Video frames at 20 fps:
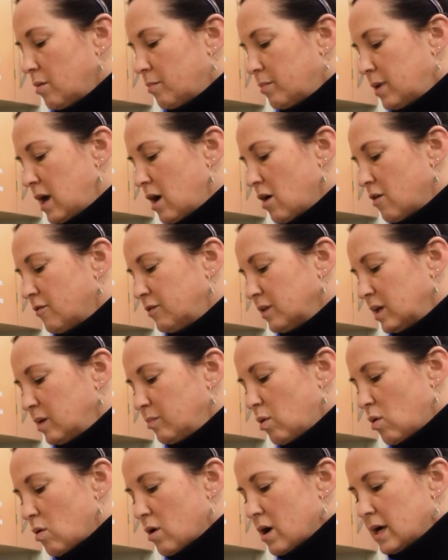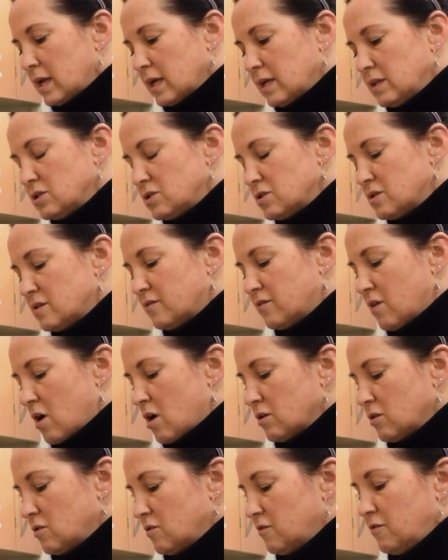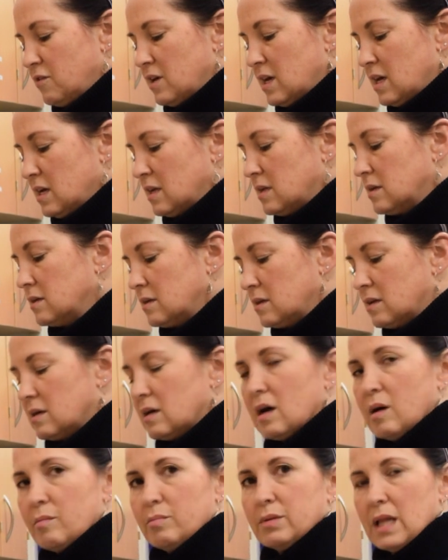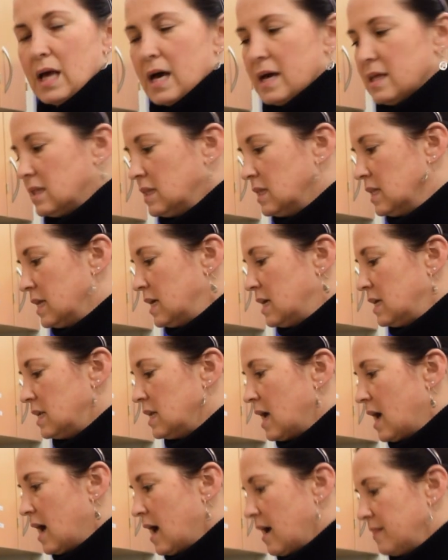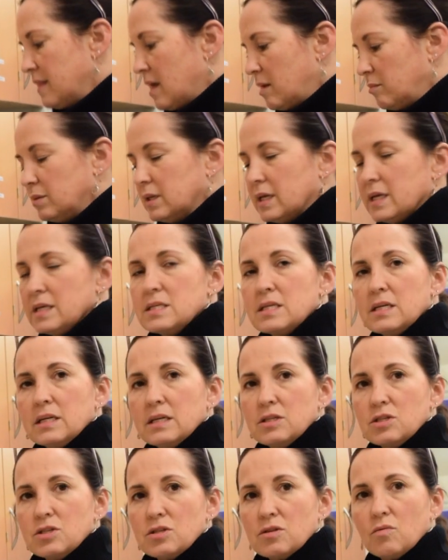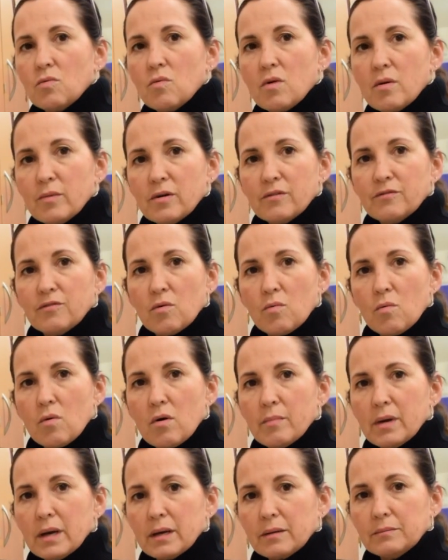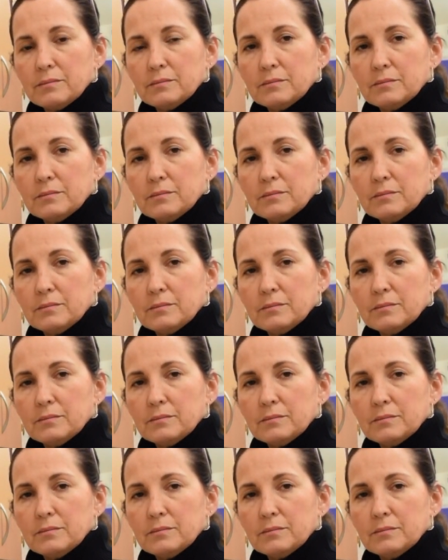carefully pour it into the VoluFeed, apply the lid, and then place it into the warmer for warming.